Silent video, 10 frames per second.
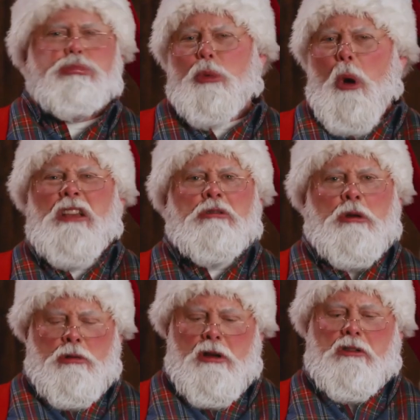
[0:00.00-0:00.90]
What's
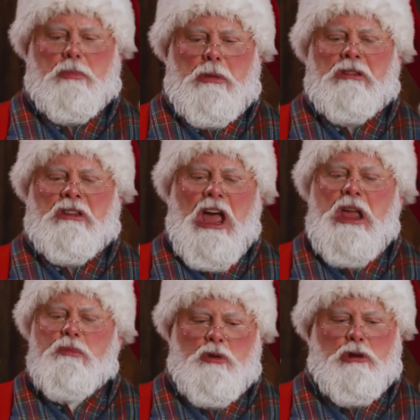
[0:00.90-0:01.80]
Christmas
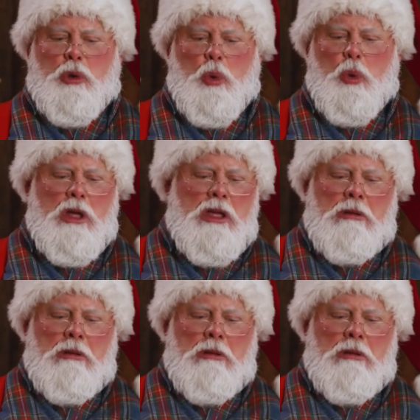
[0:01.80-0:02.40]
time to you